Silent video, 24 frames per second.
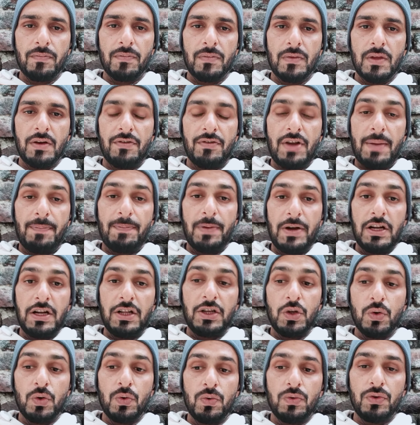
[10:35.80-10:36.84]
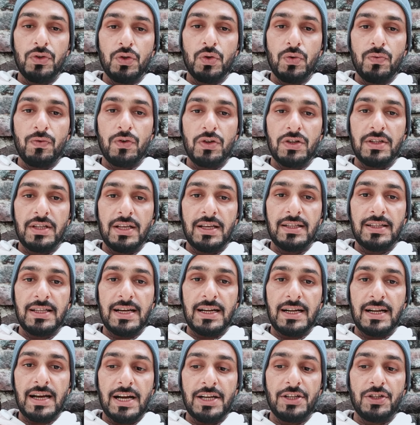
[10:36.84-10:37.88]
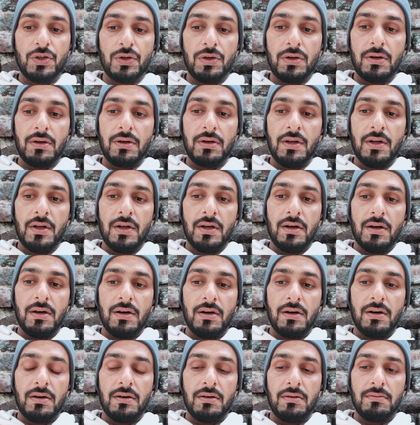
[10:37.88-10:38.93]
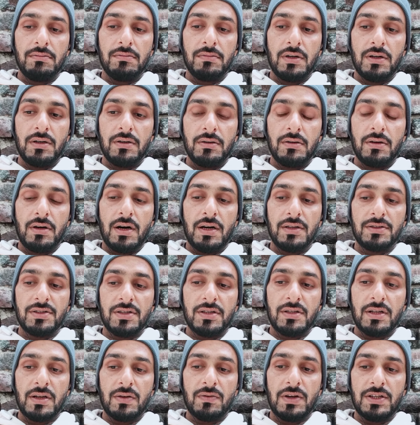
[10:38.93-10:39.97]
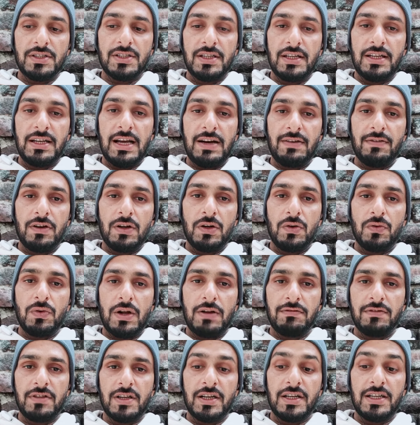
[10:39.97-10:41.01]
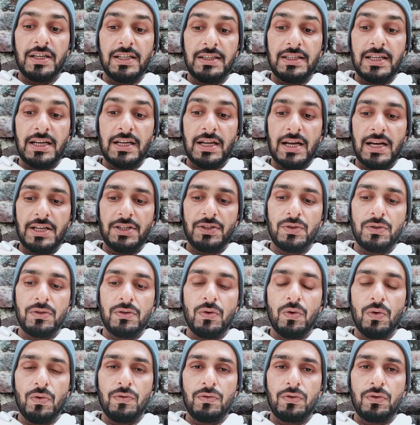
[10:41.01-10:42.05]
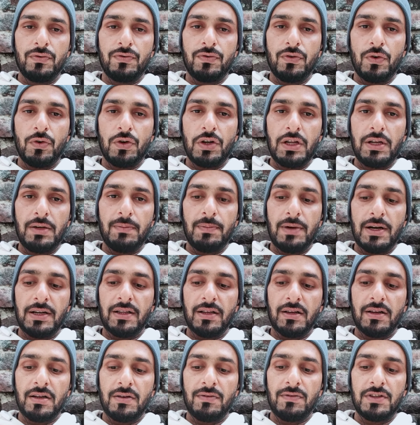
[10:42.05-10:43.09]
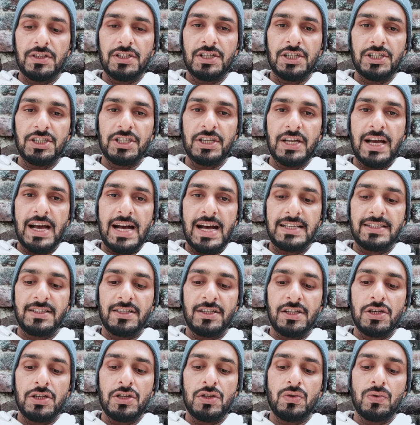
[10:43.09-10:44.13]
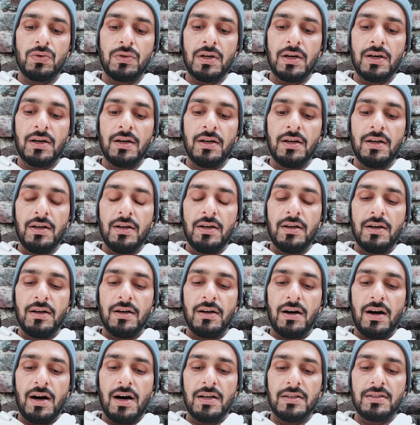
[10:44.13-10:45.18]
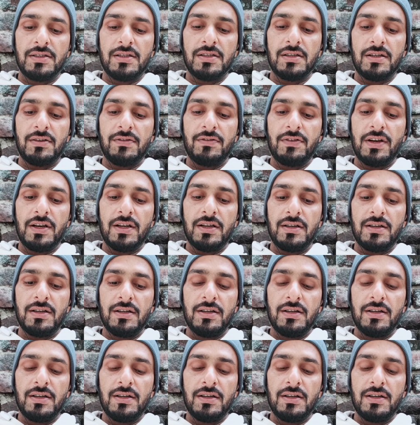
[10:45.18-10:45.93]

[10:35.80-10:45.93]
rapidly. You would think that I should answer the question 11, 12, 13, then I should go to 14, but the conversation has reached to the answer where